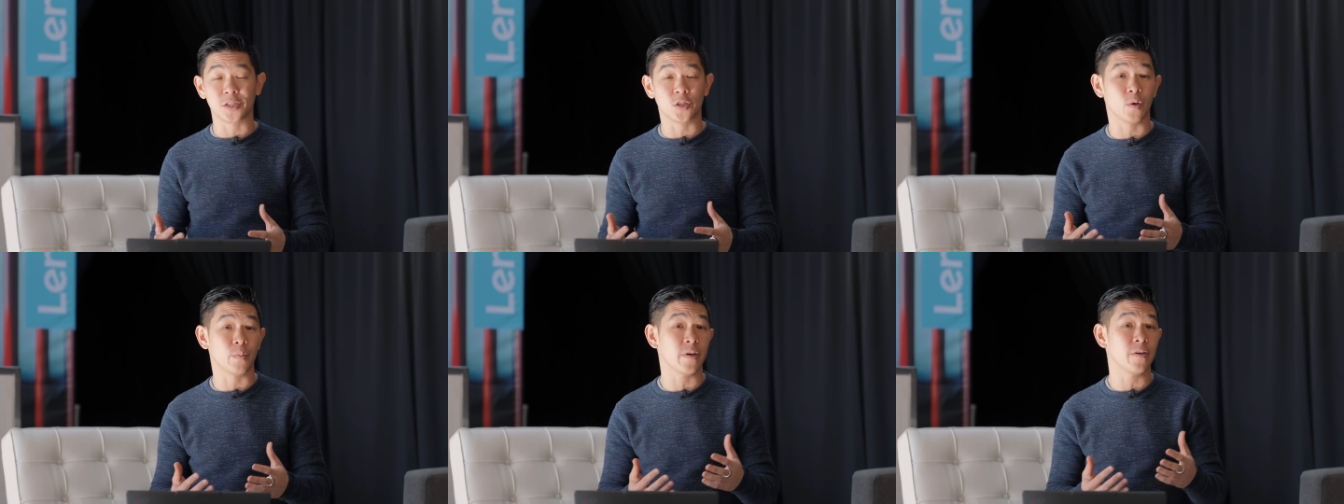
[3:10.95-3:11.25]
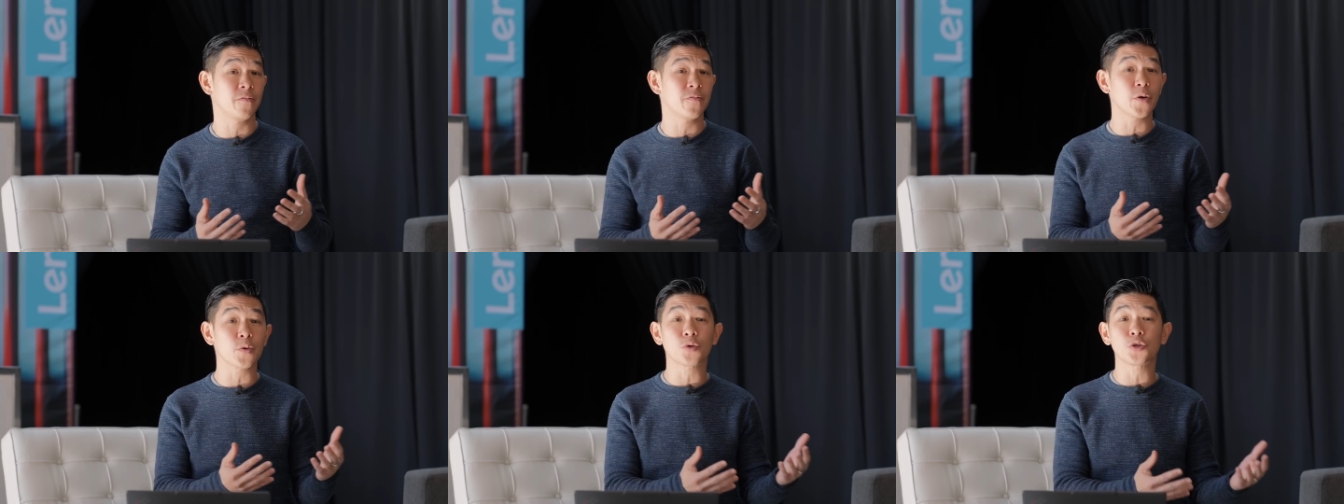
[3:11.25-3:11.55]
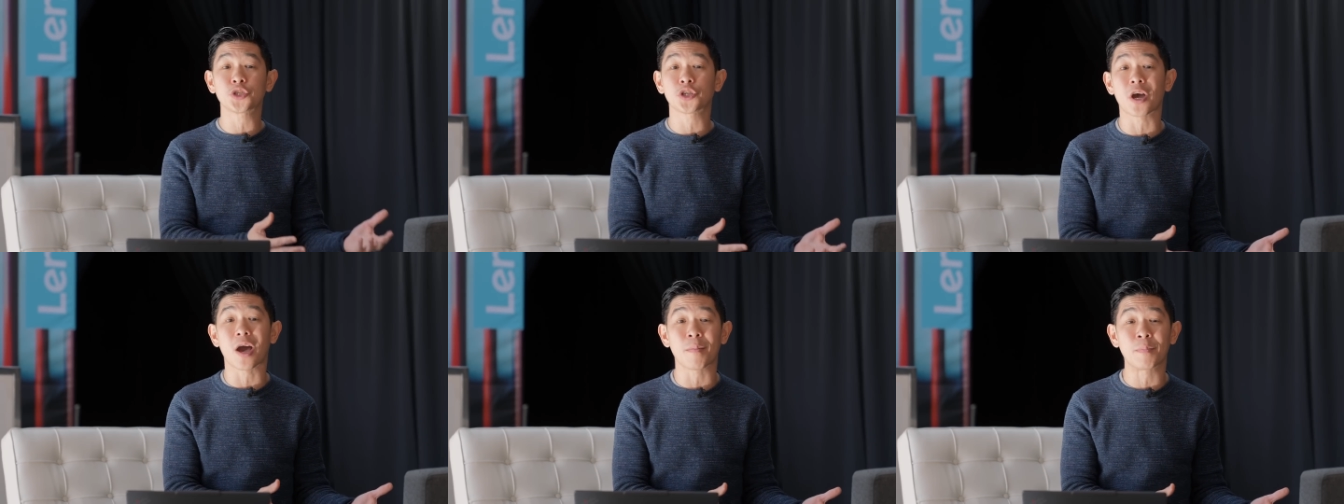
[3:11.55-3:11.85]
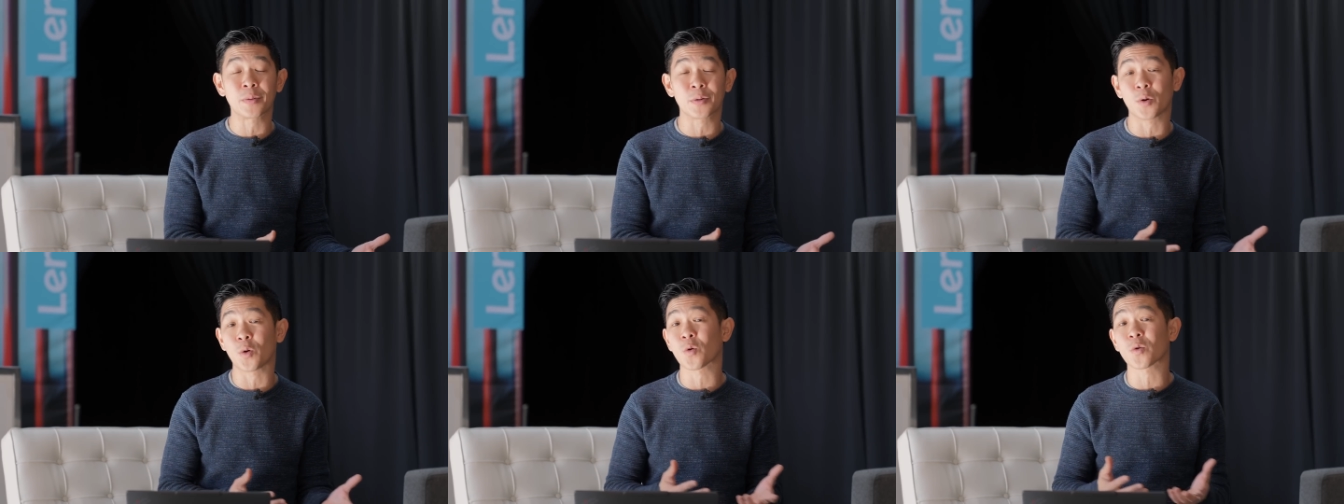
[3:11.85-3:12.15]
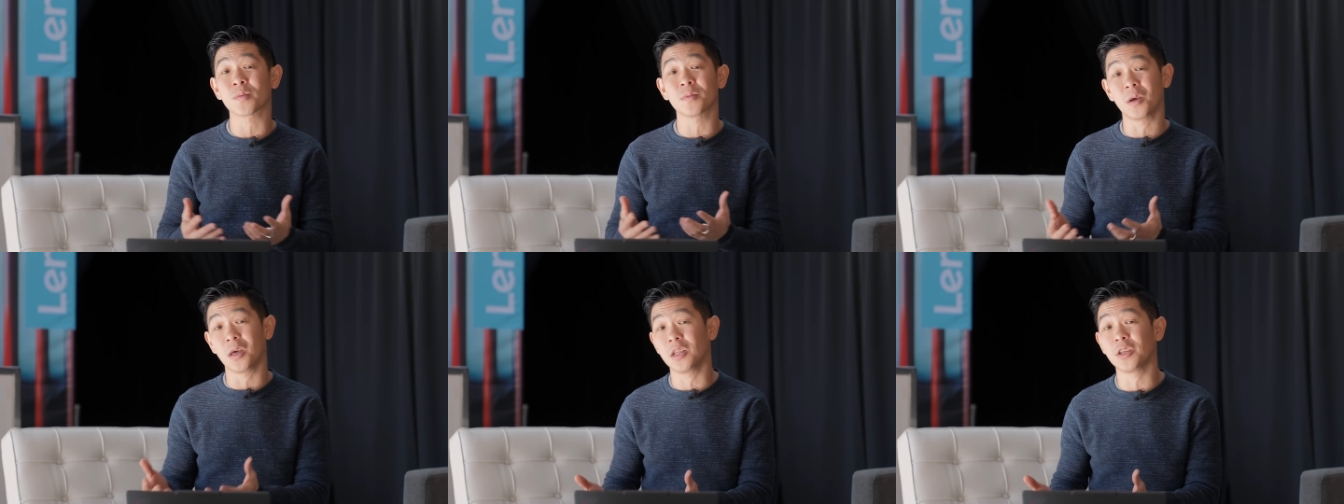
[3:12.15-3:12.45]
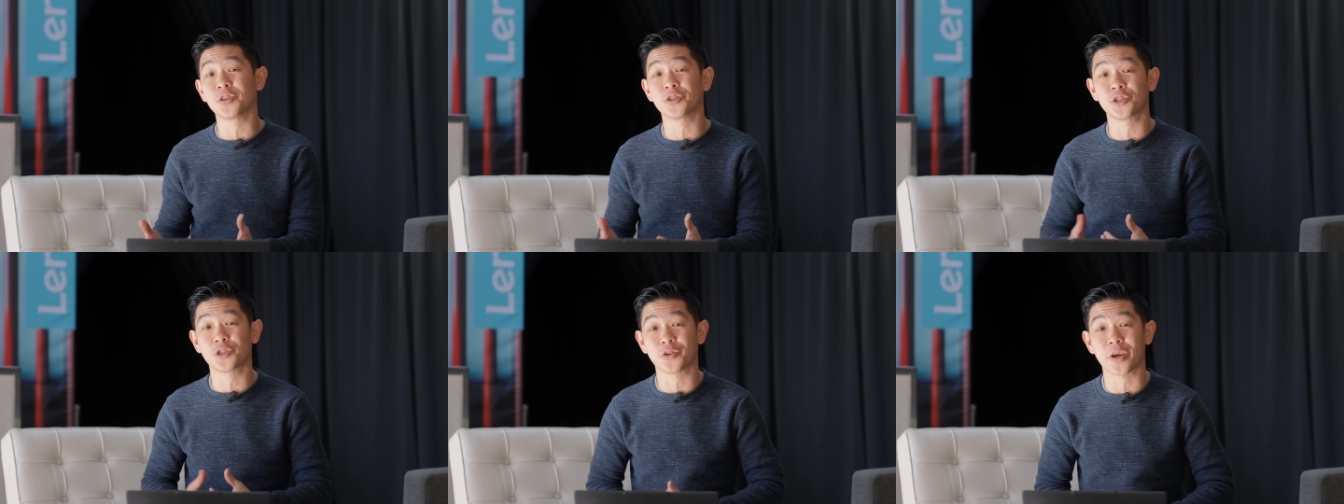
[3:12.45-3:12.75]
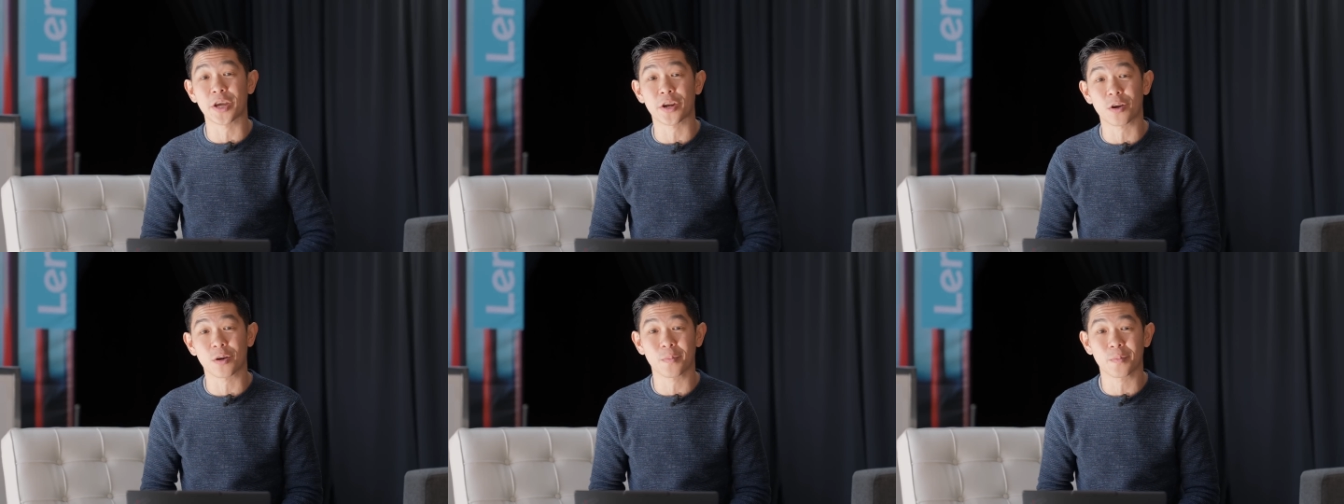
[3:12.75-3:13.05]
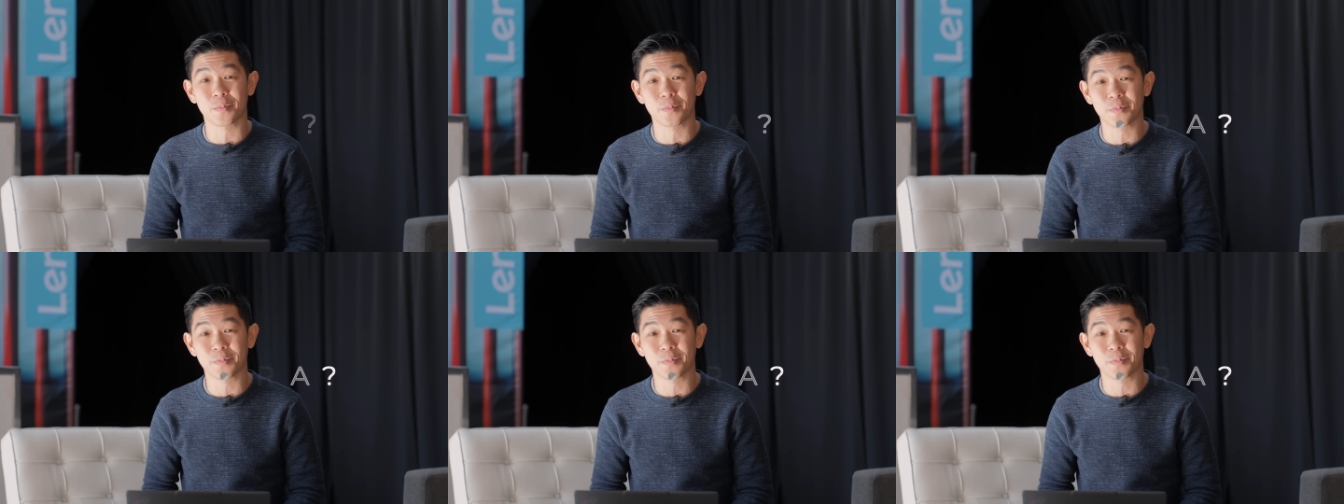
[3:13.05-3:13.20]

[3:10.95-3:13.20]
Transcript: Adobe Photoshop or Illustrator.